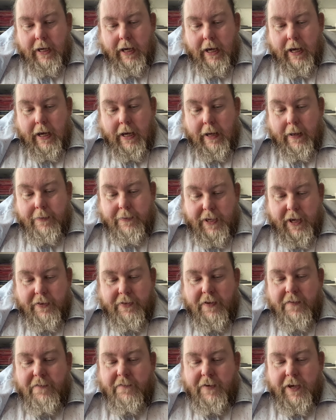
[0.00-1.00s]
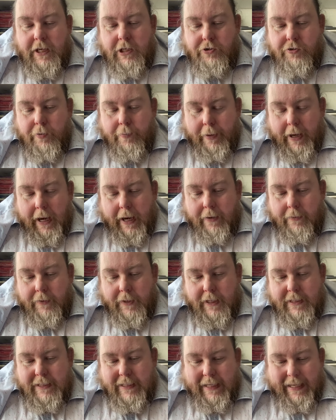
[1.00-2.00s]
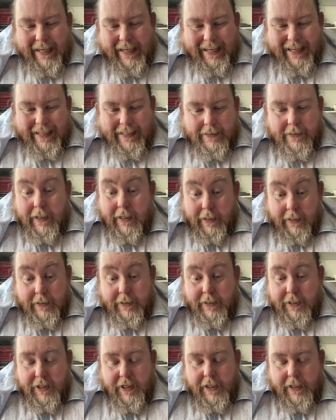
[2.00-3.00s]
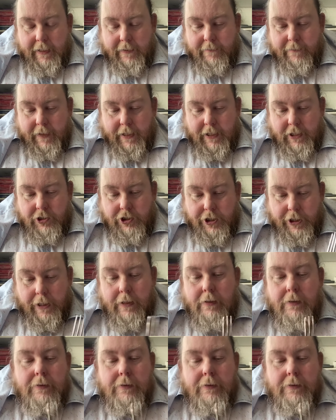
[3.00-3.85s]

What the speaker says: The other feature about this is, and it's an early feature,